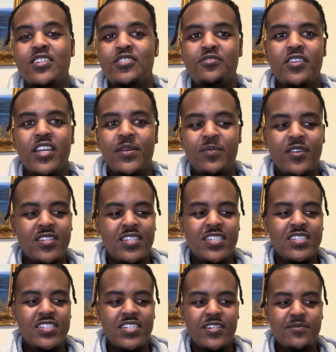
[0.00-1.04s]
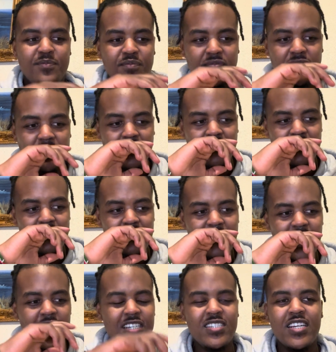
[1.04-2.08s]
dream on this shit.
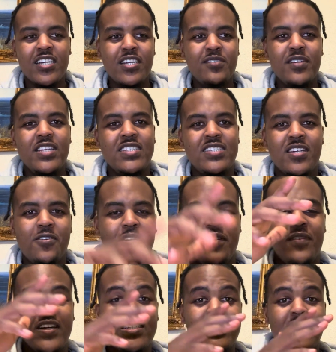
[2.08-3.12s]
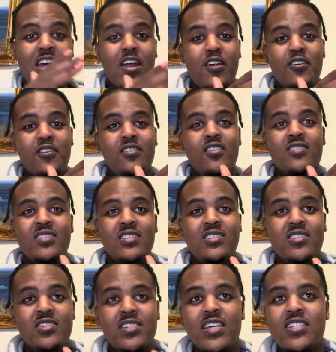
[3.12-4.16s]
Because I can already tell if I just carry on this
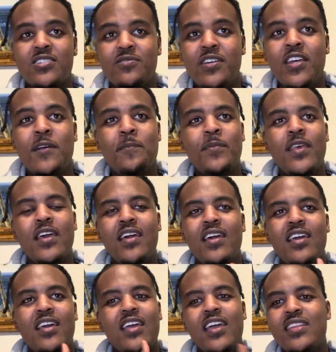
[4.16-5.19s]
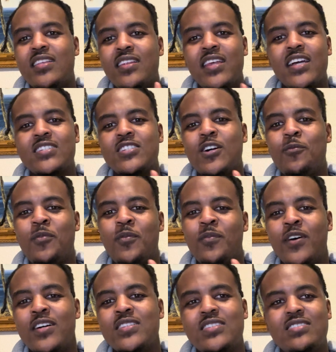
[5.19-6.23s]
trajectory, in the next couple
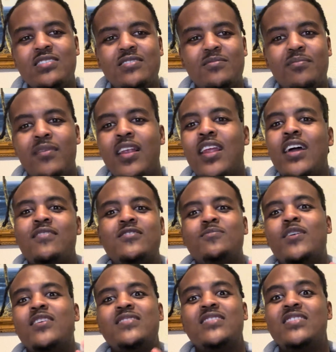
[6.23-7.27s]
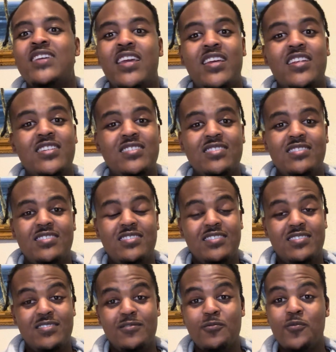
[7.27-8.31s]
months, my life's about to change.
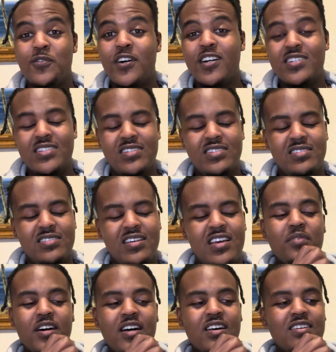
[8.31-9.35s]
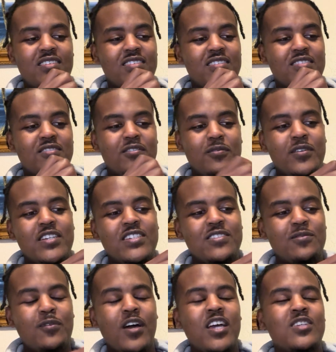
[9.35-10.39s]
Watch. But the
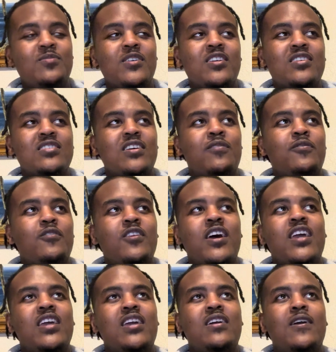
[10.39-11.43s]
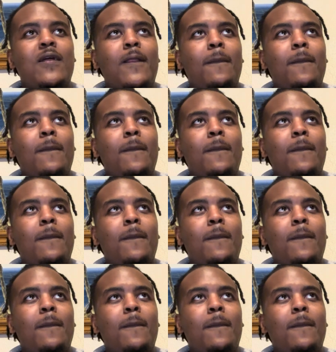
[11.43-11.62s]
reason why is because I feel like,